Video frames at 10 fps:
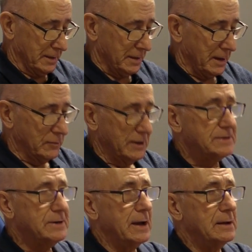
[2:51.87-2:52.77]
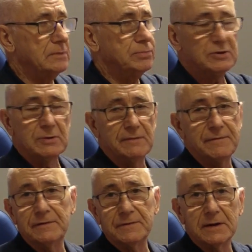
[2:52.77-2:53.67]
They retail between
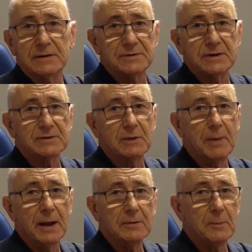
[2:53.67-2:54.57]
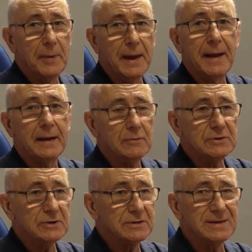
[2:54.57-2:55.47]
£50 and £60 a pair,
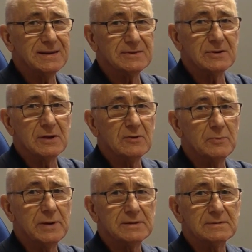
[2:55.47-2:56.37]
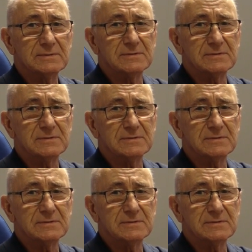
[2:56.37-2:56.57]
which I think is a little bit